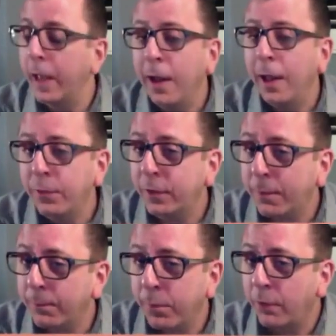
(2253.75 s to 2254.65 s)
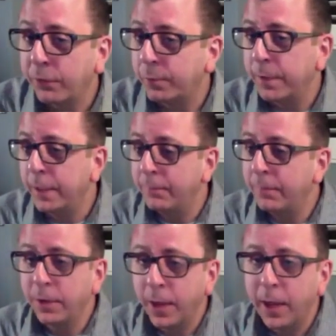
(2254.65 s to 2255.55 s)
and I think that possibly
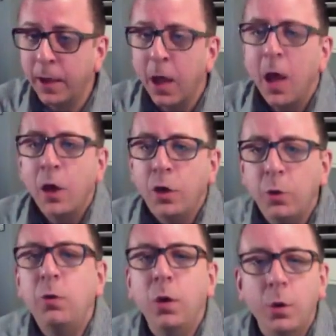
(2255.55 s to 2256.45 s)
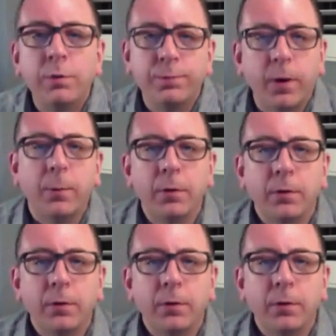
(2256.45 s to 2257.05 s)
even then, you knew a farmer.